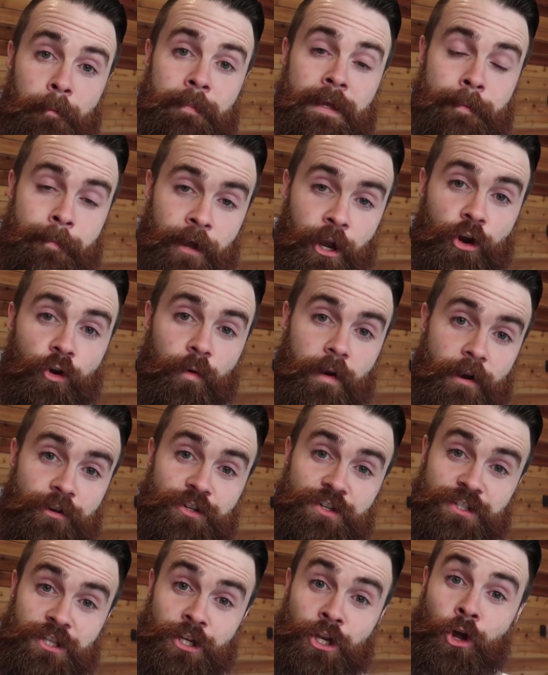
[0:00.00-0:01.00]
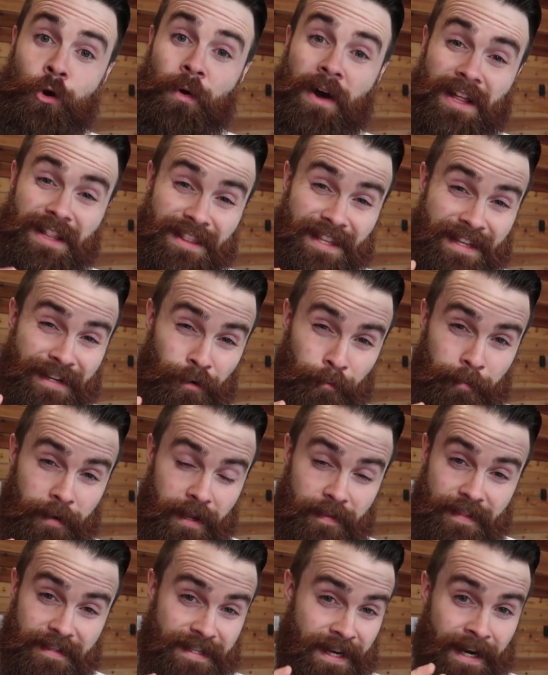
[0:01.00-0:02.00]
helped me in my career just to know a little
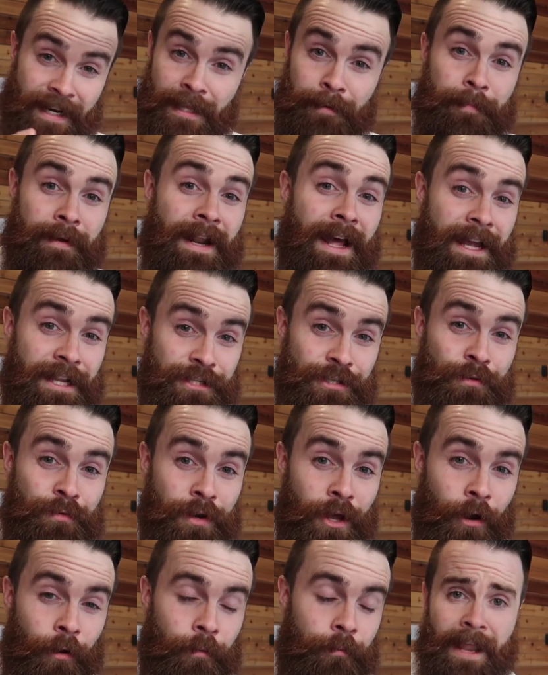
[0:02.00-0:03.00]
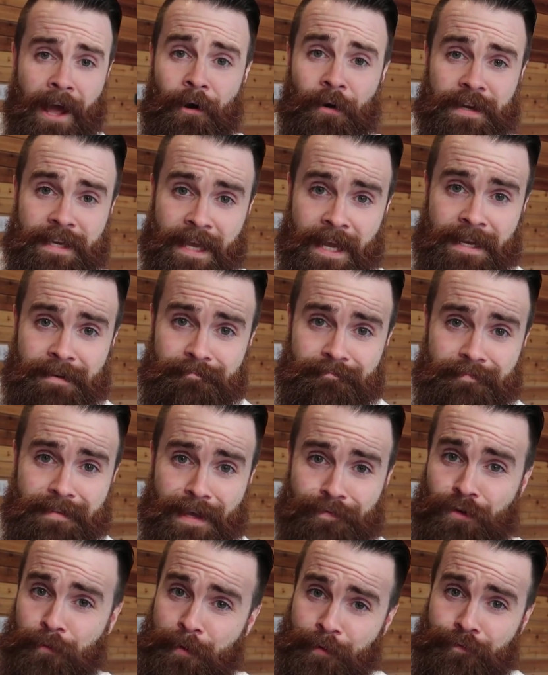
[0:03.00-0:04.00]
bit, the tiny bit I do know. Now again,
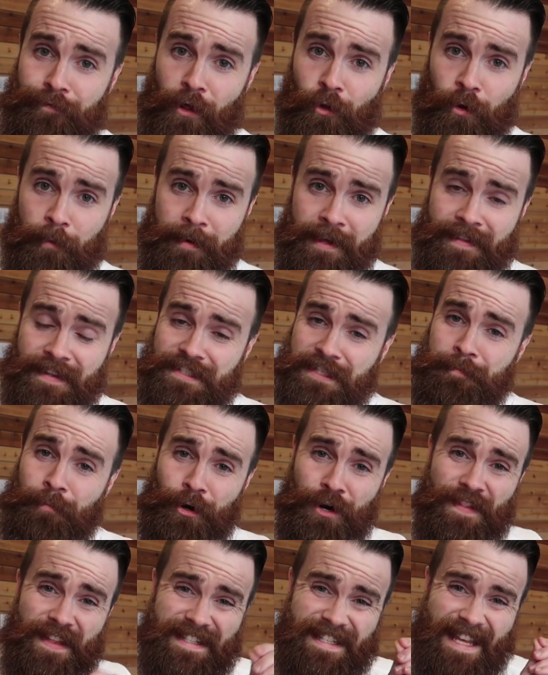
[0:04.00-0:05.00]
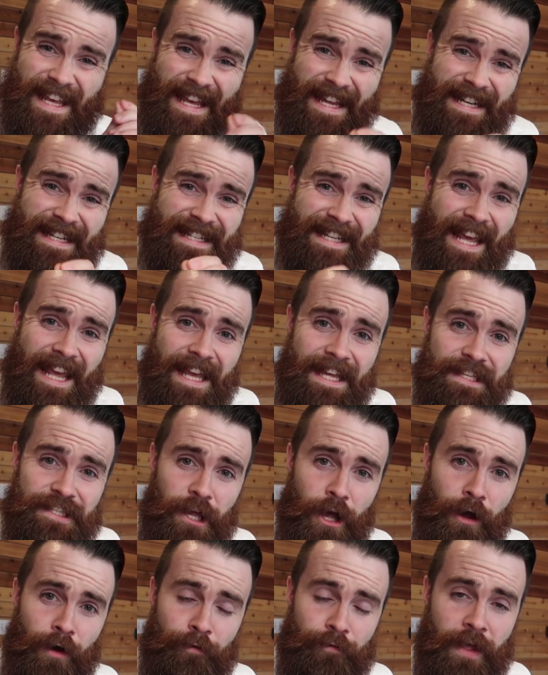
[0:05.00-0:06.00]
if you've been following me, this is part of the 10 days
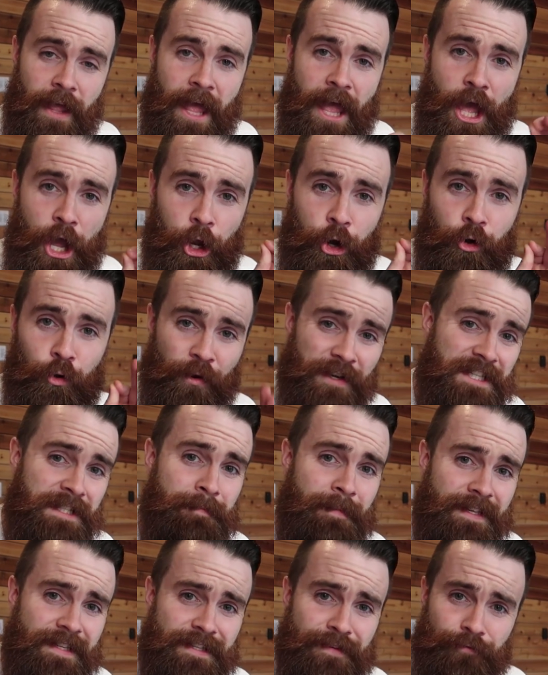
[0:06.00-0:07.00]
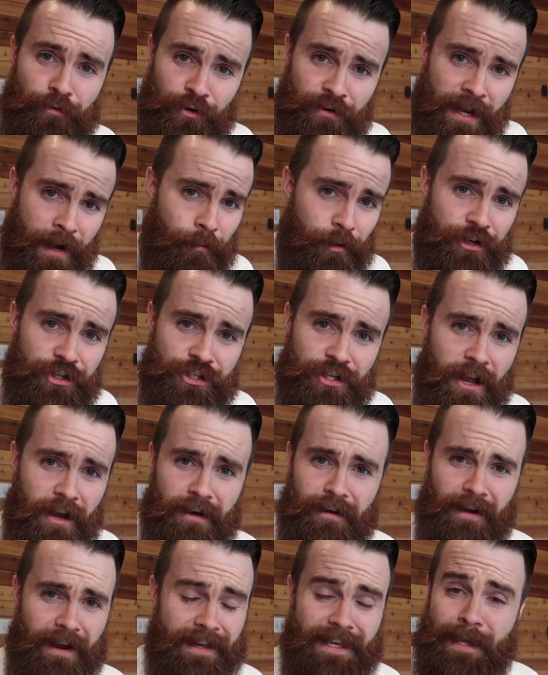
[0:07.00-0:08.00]
of Christmas for Network
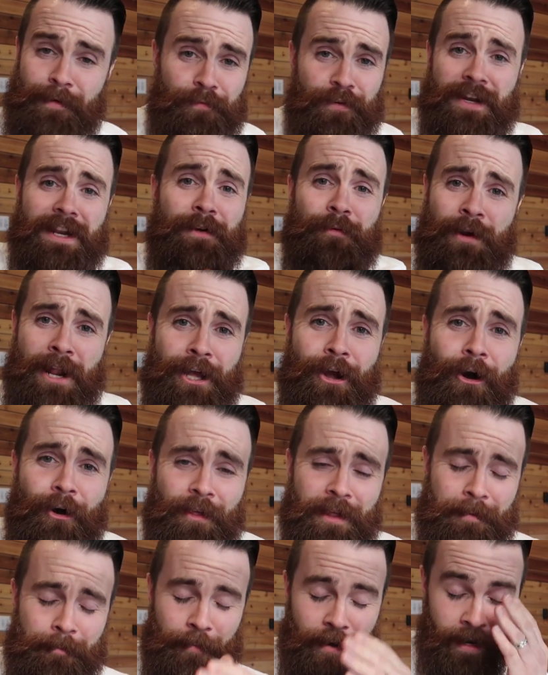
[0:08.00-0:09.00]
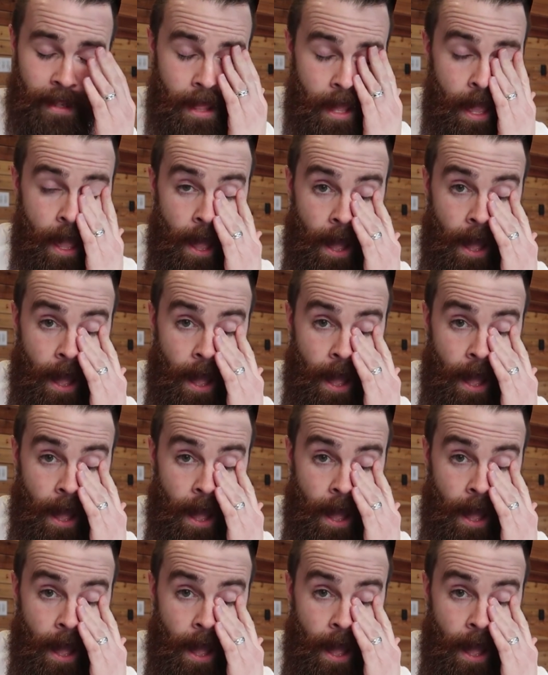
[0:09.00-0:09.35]
Chuck, or I keep forgetting what I call it, but